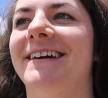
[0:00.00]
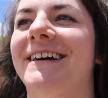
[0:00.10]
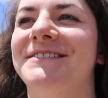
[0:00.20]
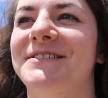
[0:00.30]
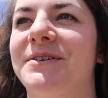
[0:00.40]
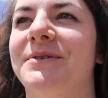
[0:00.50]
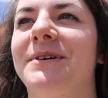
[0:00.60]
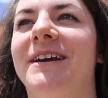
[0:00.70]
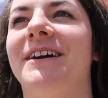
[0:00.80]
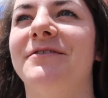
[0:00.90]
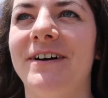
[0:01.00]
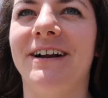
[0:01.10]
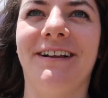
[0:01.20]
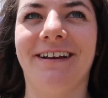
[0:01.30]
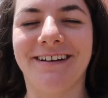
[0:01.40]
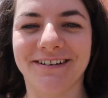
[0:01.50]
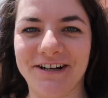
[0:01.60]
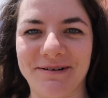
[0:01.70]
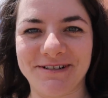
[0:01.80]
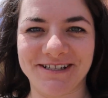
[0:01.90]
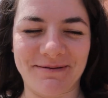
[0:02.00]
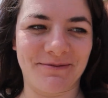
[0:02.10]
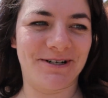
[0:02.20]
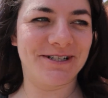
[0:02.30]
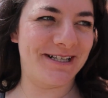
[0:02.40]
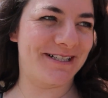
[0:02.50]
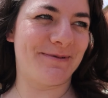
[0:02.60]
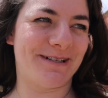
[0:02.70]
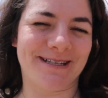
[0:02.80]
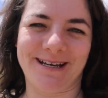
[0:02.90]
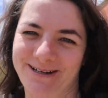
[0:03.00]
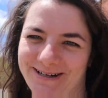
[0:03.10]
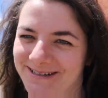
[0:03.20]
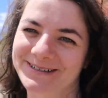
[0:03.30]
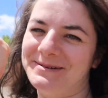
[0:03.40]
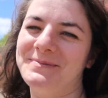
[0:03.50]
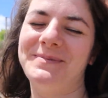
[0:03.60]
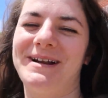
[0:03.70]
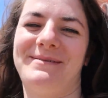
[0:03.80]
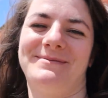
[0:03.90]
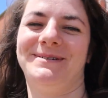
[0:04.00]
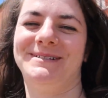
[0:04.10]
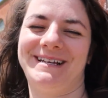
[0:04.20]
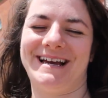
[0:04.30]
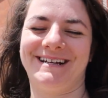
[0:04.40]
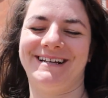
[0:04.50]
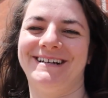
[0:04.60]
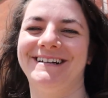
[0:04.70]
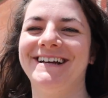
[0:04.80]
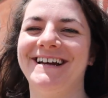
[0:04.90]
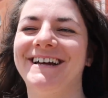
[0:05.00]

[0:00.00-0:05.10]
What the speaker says: And so we have finally, come December, 6 months later, been able to get here.